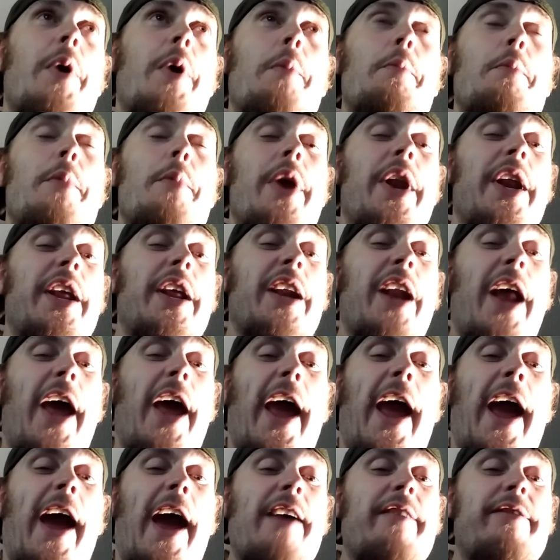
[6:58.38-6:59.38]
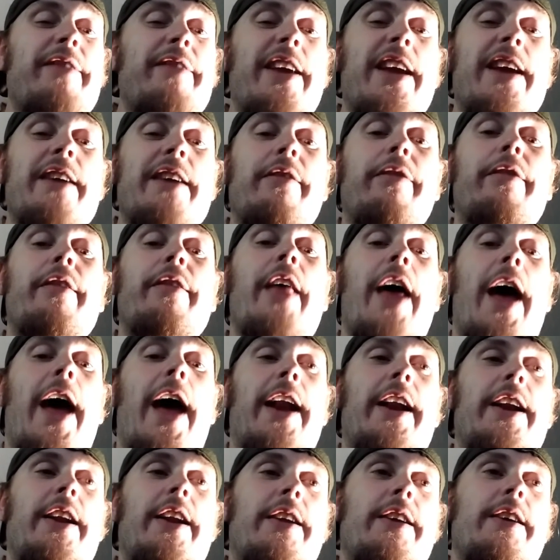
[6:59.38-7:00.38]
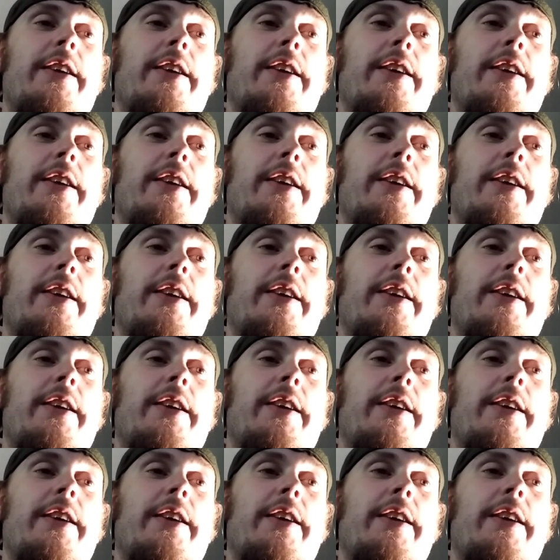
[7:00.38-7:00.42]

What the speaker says: a minute and a half, if that,